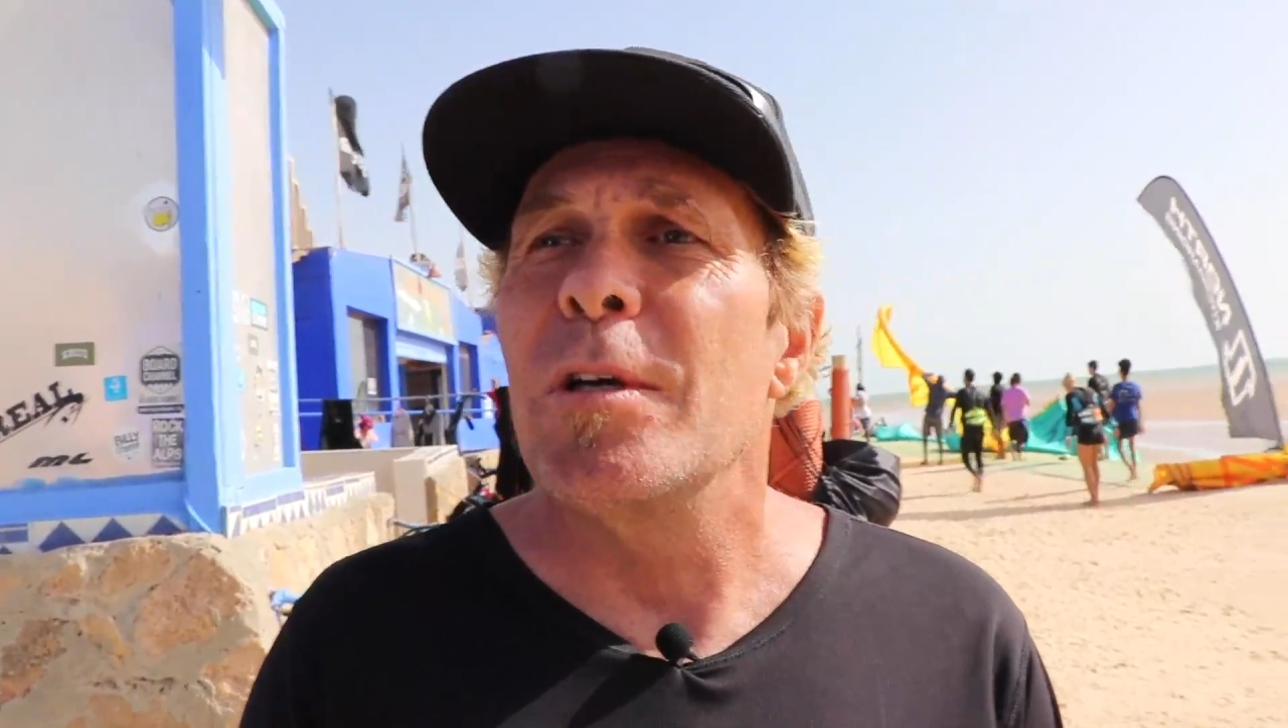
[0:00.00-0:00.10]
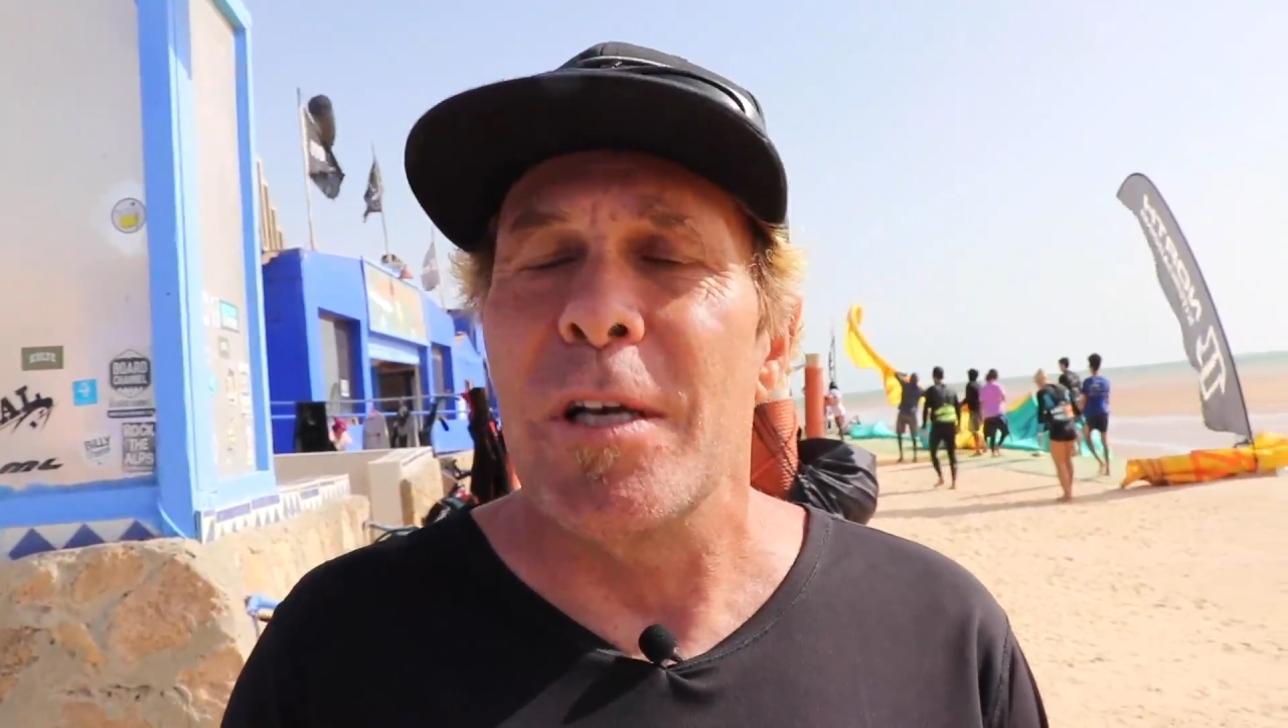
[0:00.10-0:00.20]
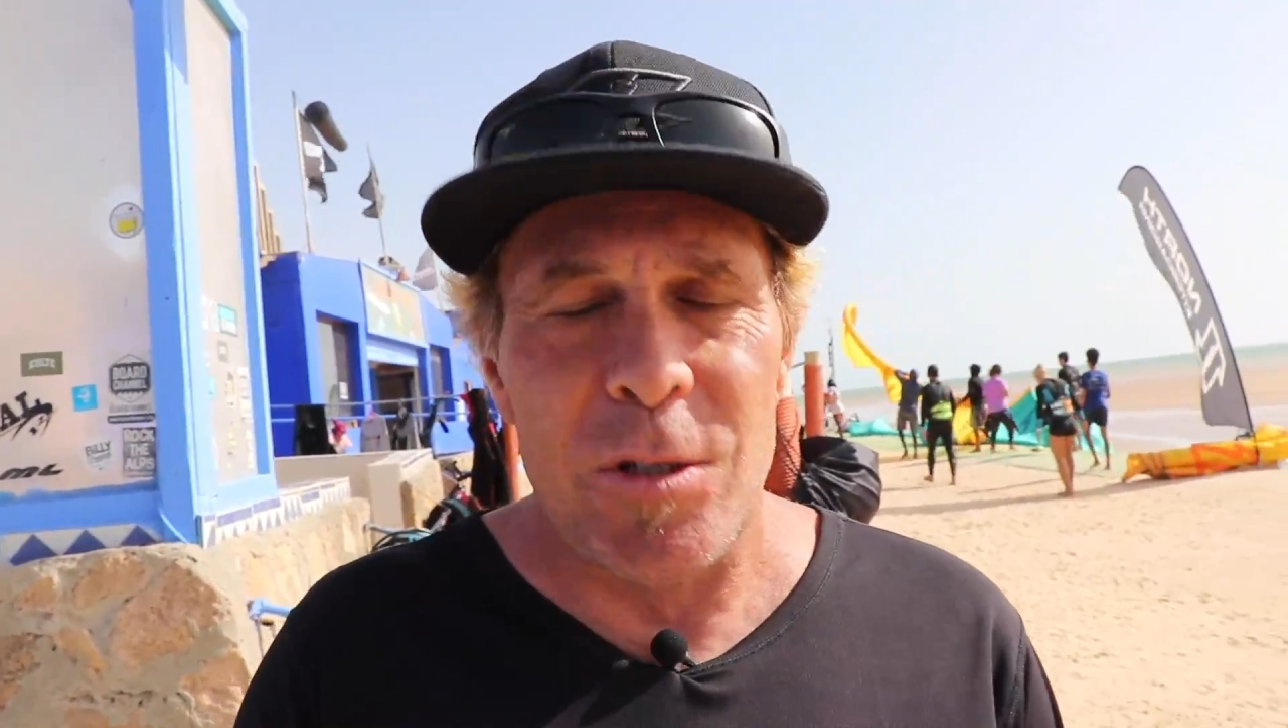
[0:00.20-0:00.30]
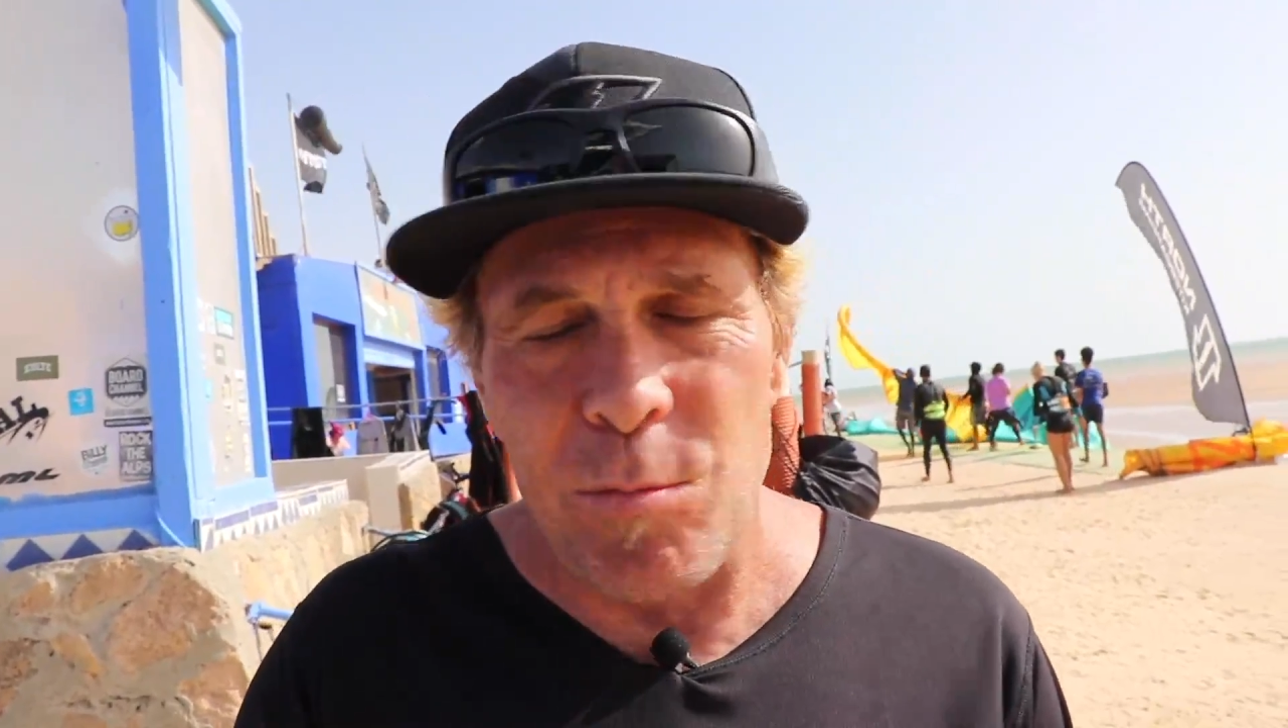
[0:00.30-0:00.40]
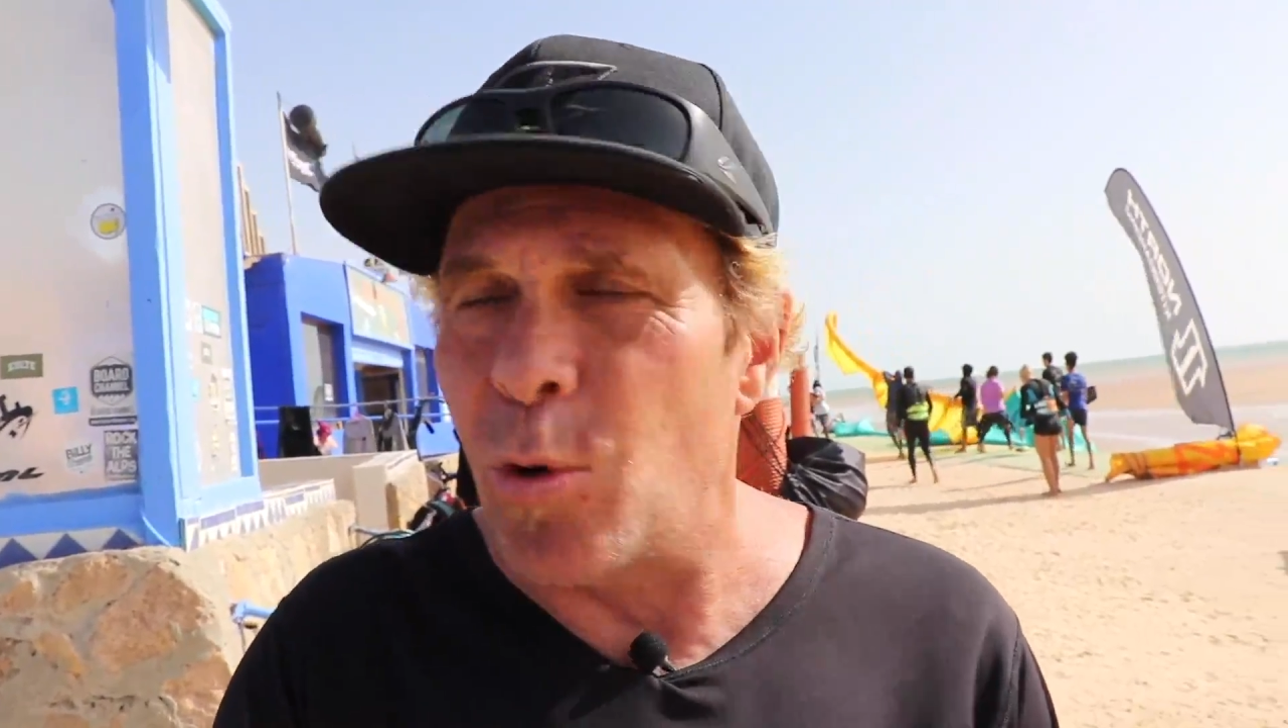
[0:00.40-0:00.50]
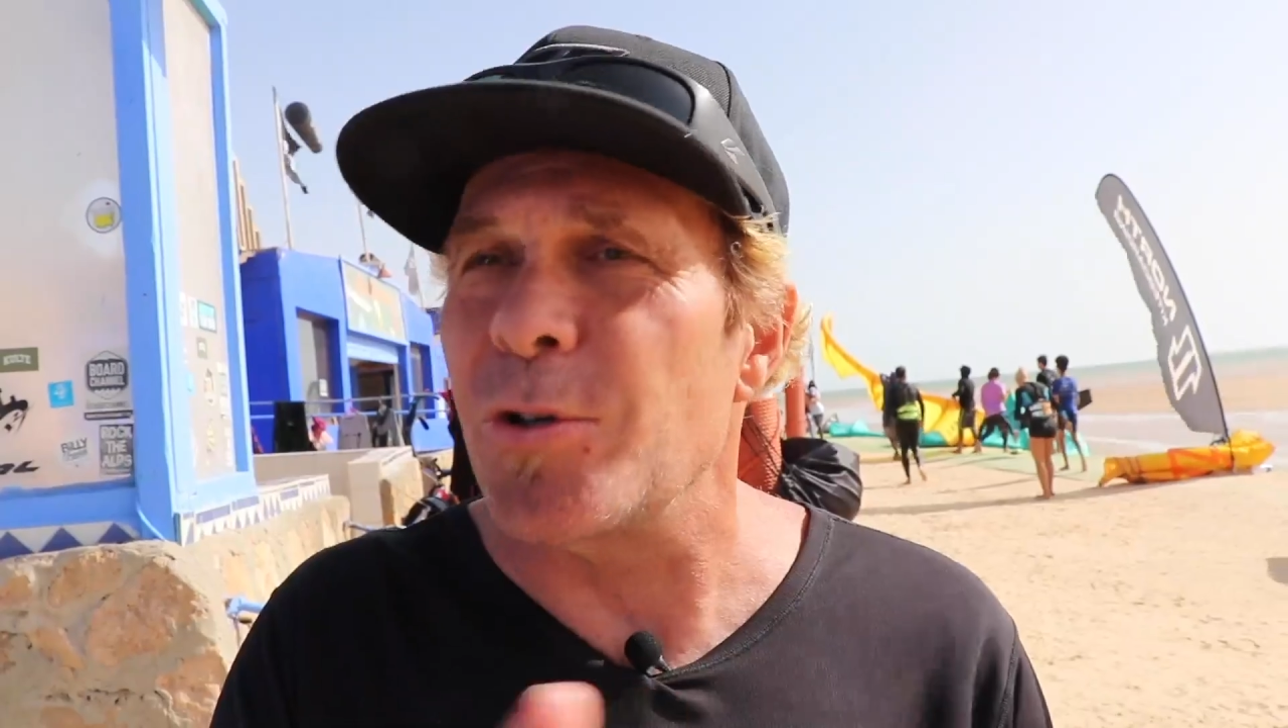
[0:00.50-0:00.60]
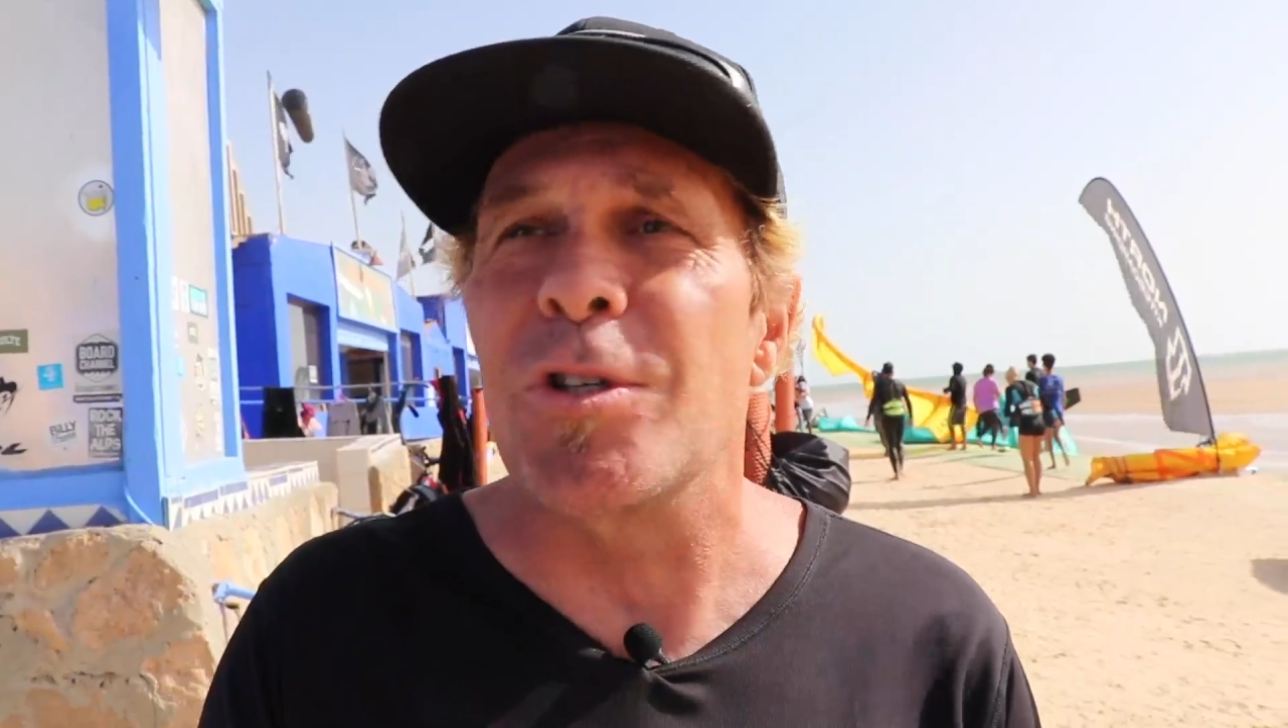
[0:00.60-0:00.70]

it's more